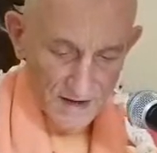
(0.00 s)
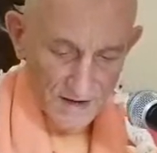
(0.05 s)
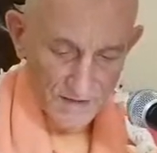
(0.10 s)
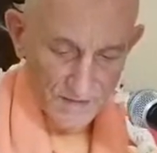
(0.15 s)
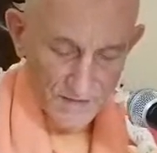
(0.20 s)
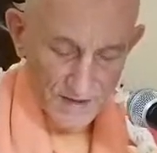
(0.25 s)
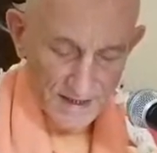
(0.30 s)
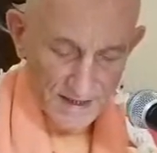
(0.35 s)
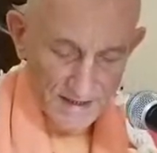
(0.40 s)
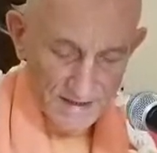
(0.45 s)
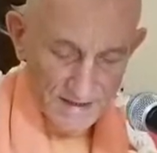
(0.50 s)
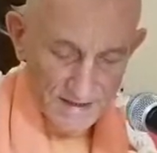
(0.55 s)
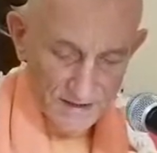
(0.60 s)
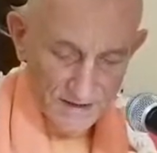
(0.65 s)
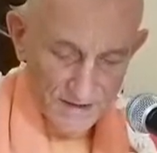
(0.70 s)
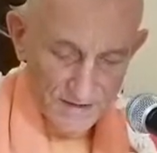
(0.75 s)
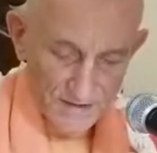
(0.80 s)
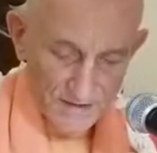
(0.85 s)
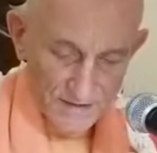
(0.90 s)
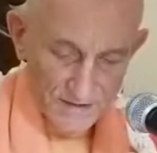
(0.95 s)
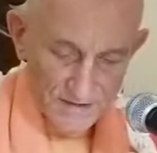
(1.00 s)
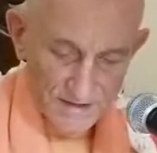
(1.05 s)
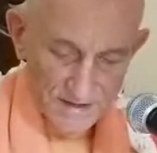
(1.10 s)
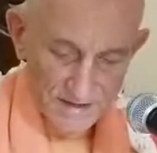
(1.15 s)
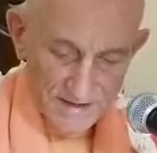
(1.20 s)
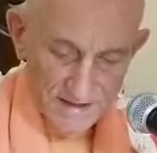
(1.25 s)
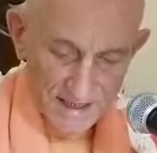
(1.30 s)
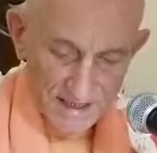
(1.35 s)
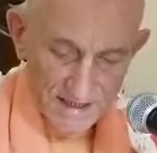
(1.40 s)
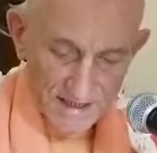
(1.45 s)
When he saw the Lord's
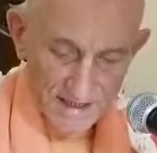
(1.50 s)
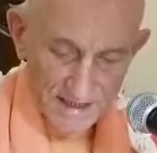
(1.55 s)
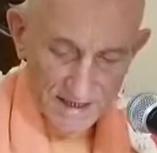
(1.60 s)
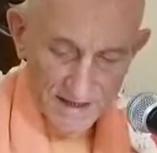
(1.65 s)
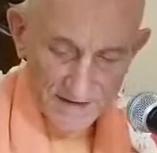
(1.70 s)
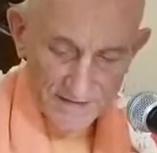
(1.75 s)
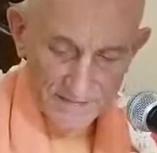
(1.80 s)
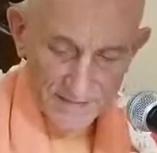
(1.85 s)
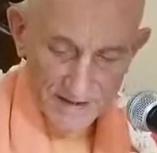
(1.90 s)
ecstatic love,